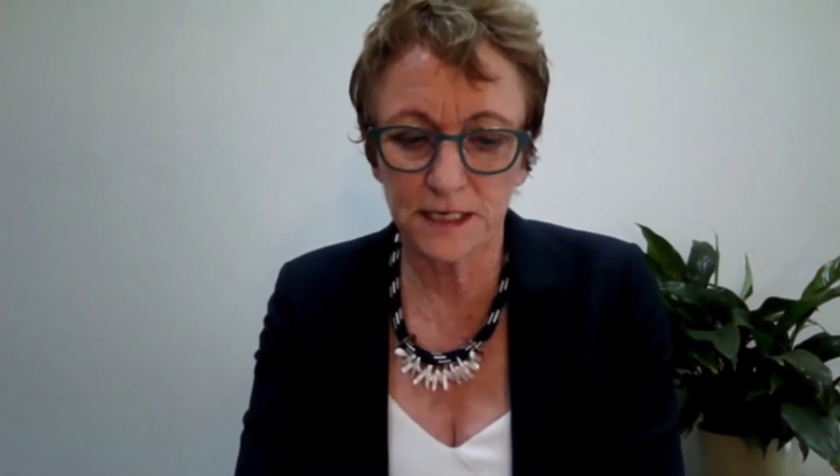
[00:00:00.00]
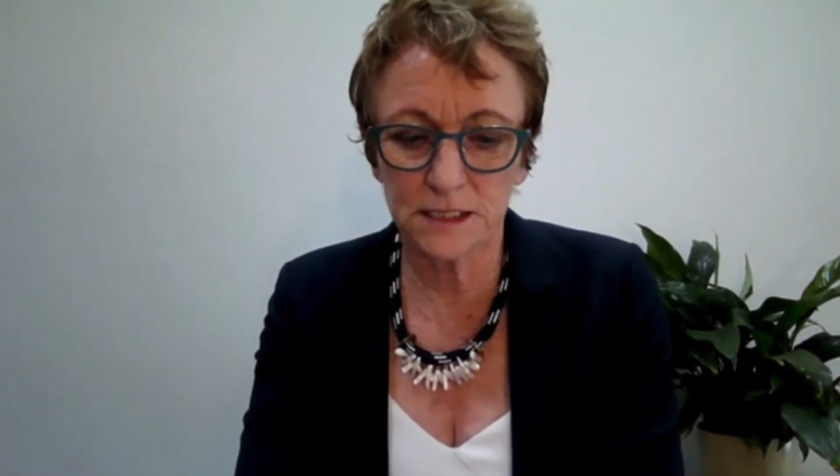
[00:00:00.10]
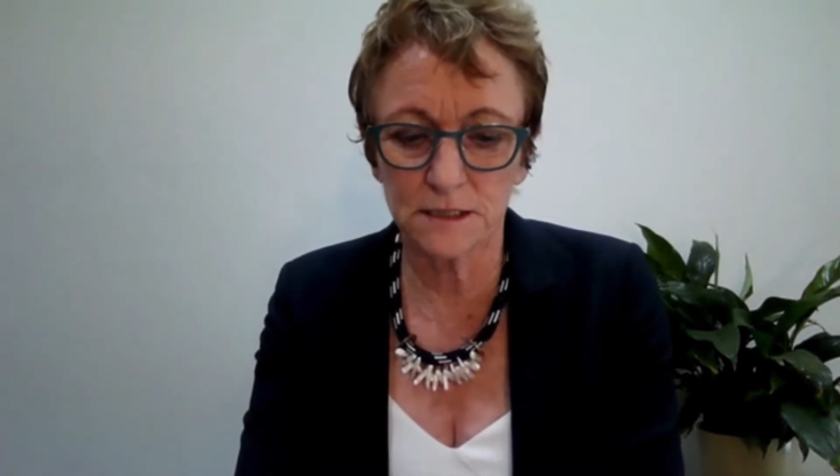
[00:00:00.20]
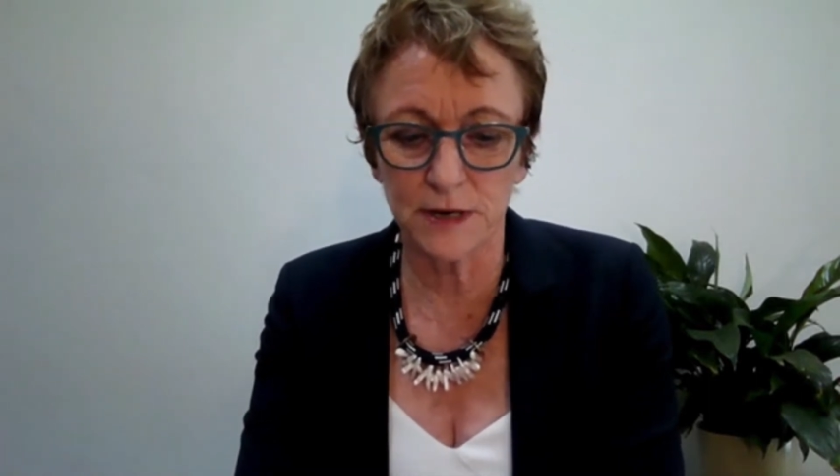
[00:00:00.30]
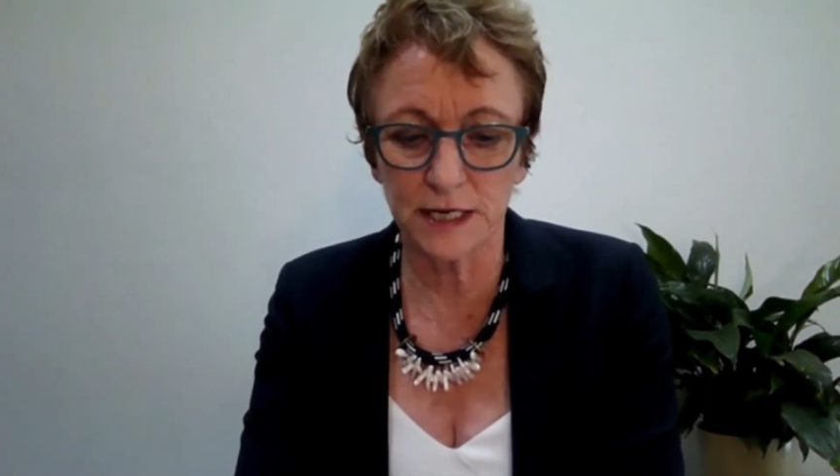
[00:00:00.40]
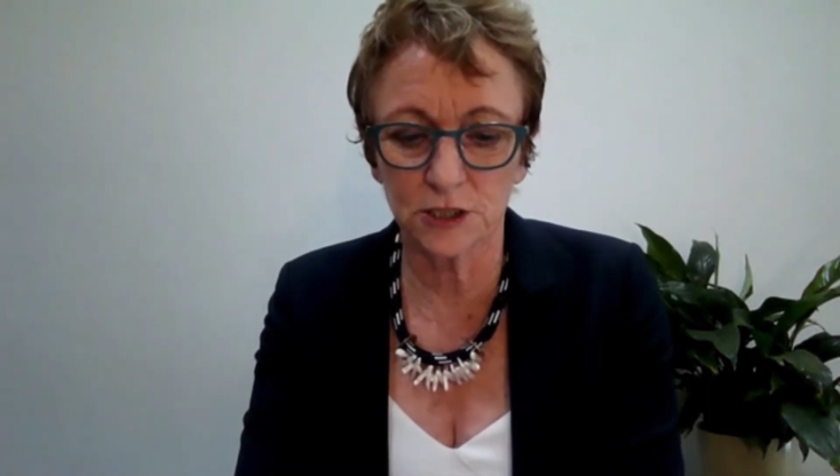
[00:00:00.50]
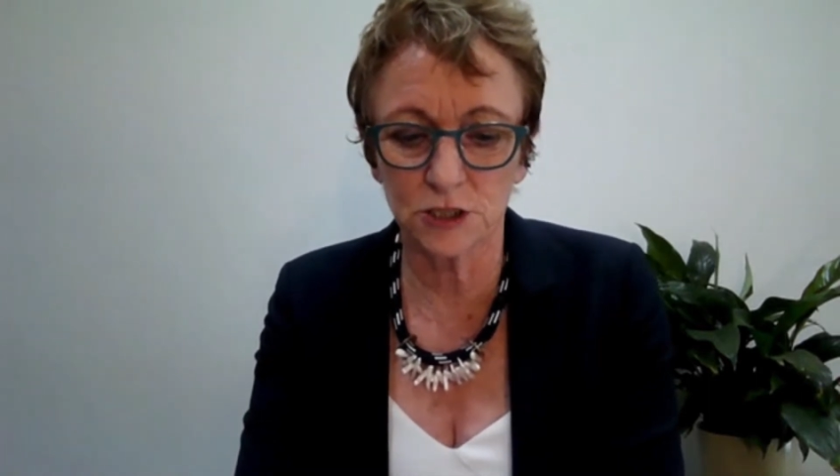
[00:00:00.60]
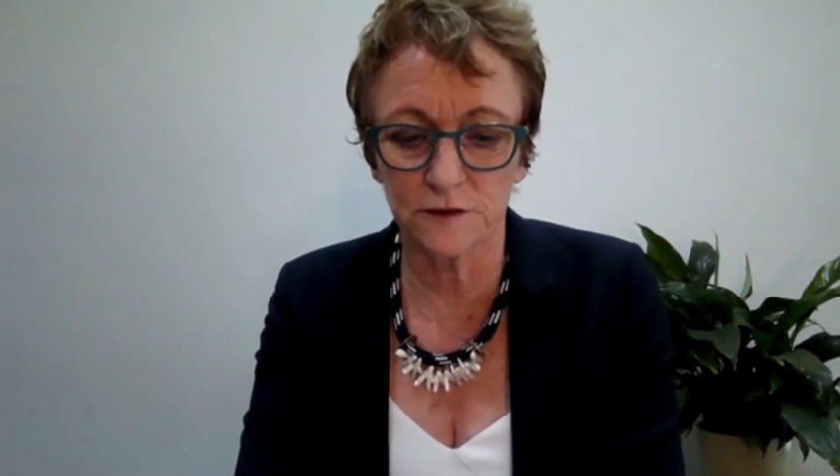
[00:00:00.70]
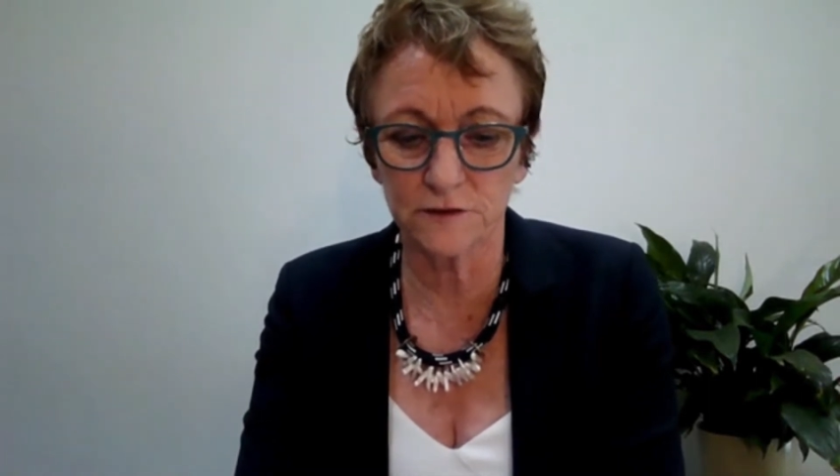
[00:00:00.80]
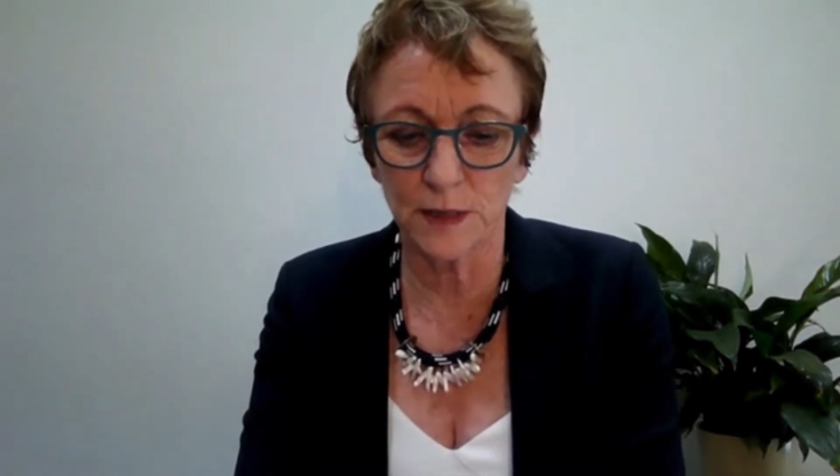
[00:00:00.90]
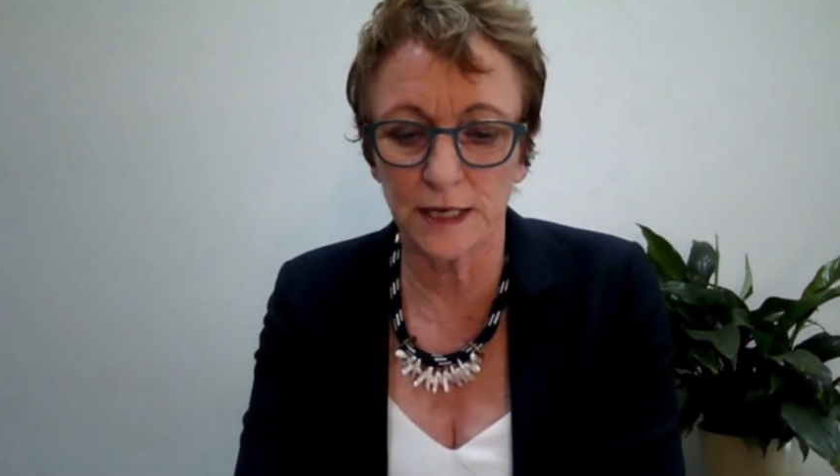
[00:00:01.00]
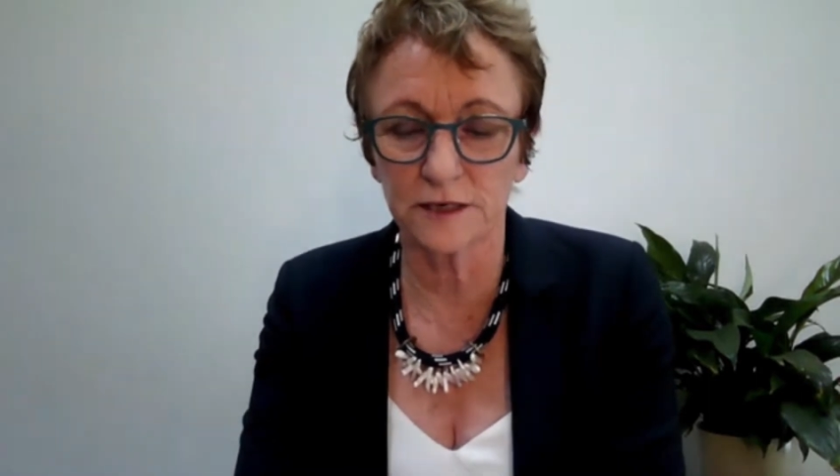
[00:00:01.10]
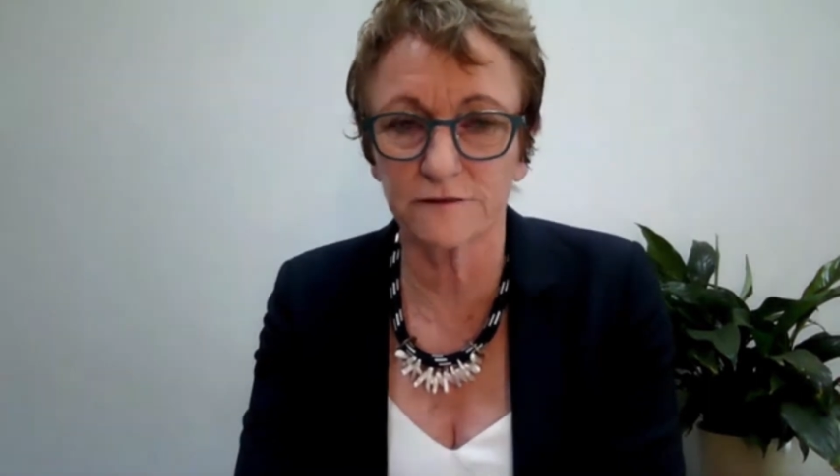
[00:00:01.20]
He's the manager of supplier